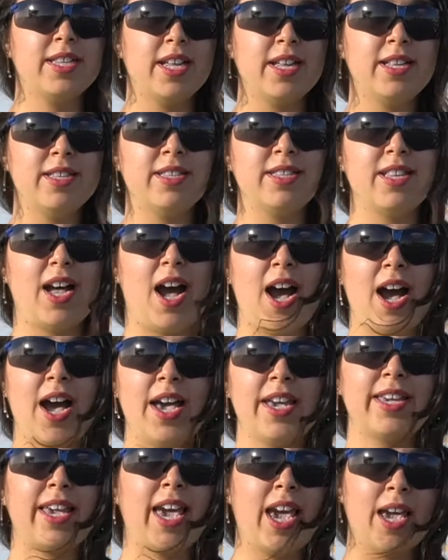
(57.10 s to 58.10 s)
since
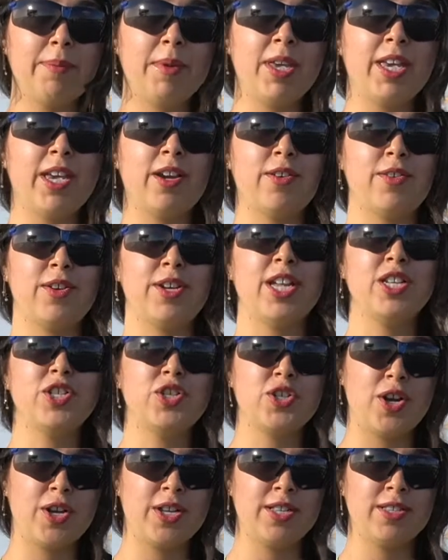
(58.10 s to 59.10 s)
I came here and I
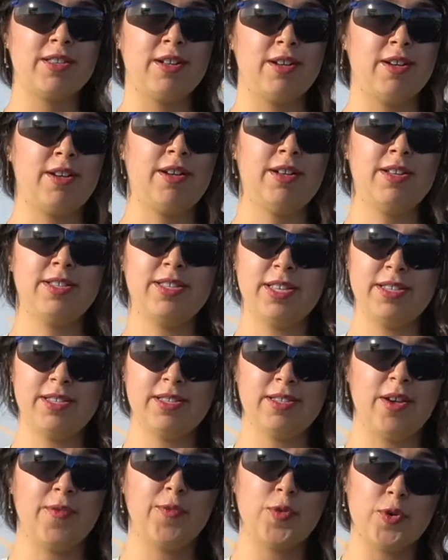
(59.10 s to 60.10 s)
joined
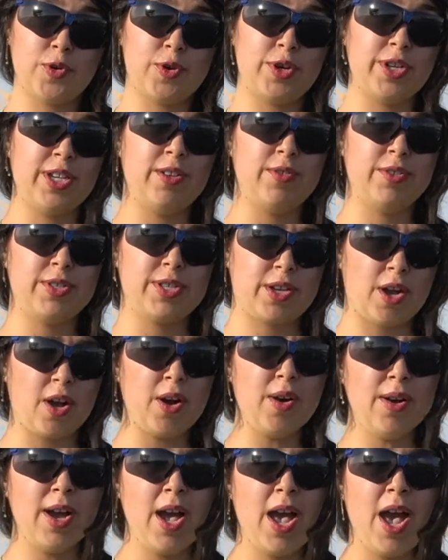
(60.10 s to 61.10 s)
since 4 years
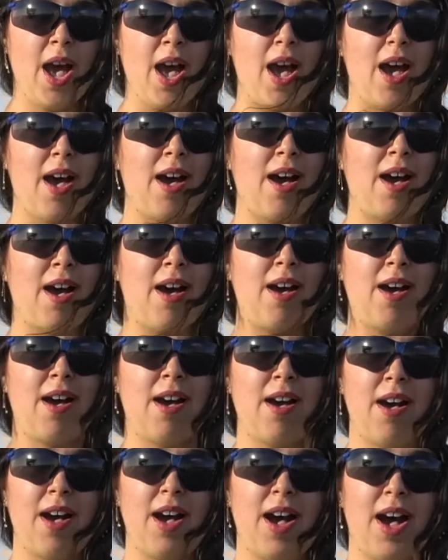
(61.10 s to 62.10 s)
ago.
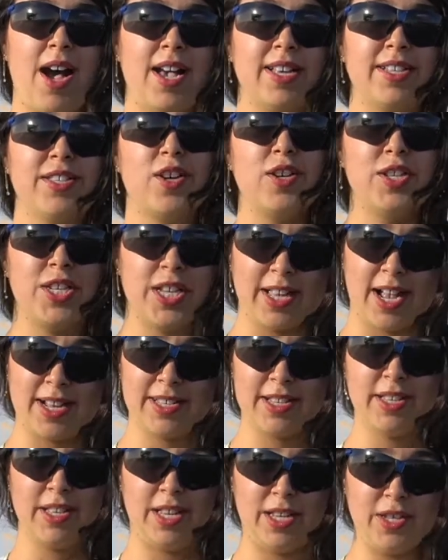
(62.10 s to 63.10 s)
I started
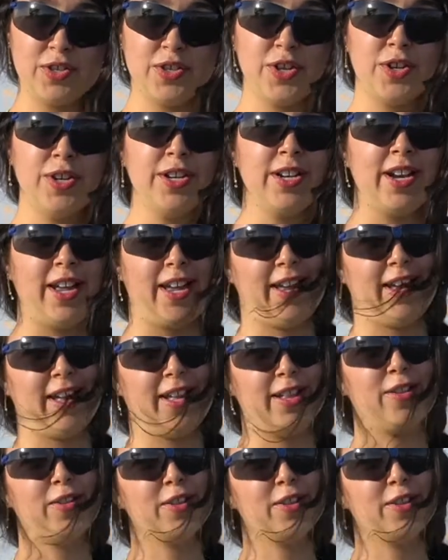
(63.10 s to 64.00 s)
as an intern and